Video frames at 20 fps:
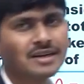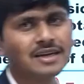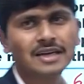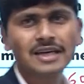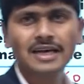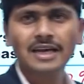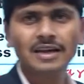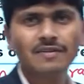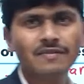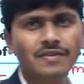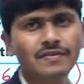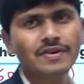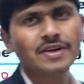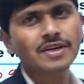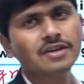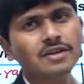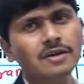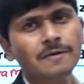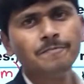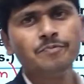Clear everyone?
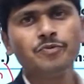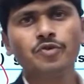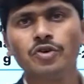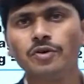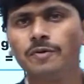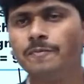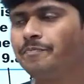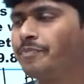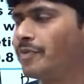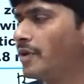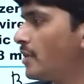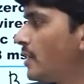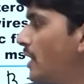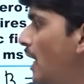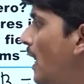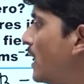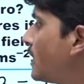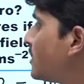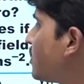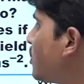So the
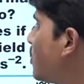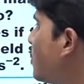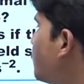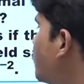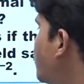answer of